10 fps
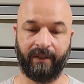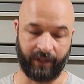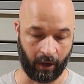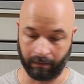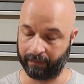
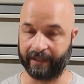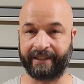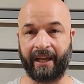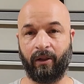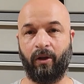So
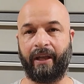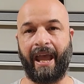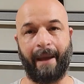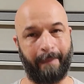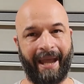let's take a look
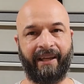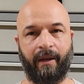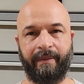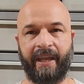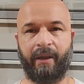at
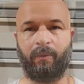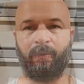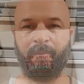packing up the animal.